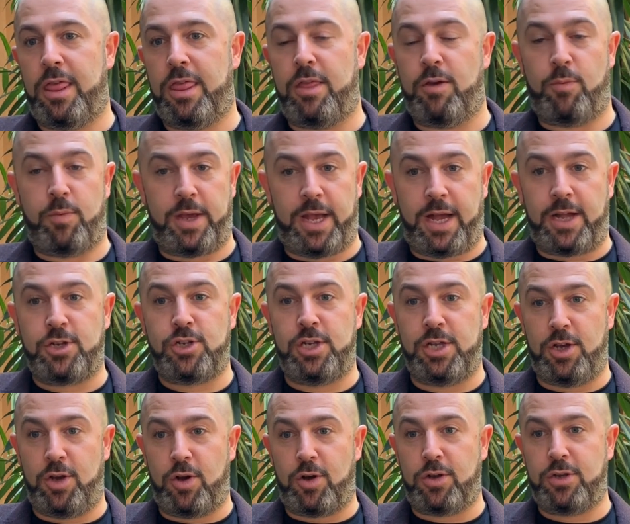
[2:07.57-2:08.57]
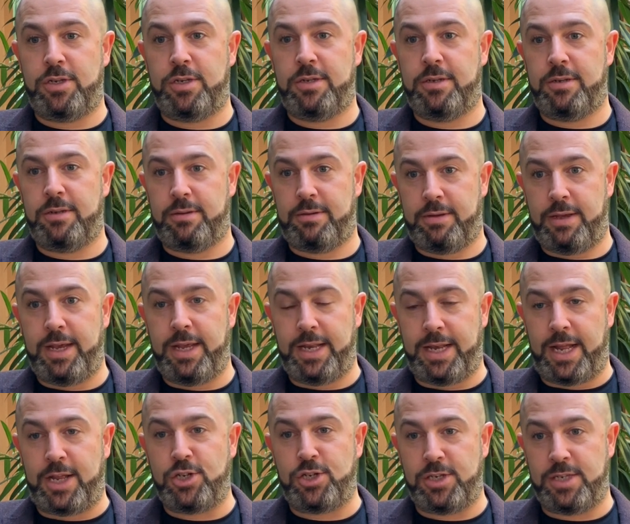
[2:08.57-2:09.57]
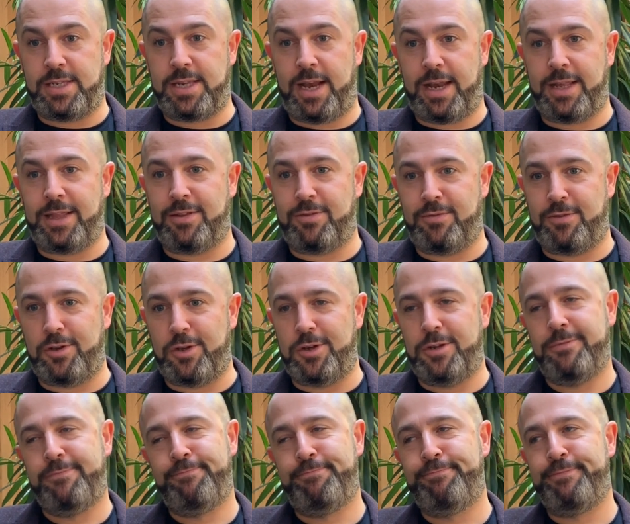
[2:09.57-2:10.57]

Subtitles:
than we actually got in actually selling the food.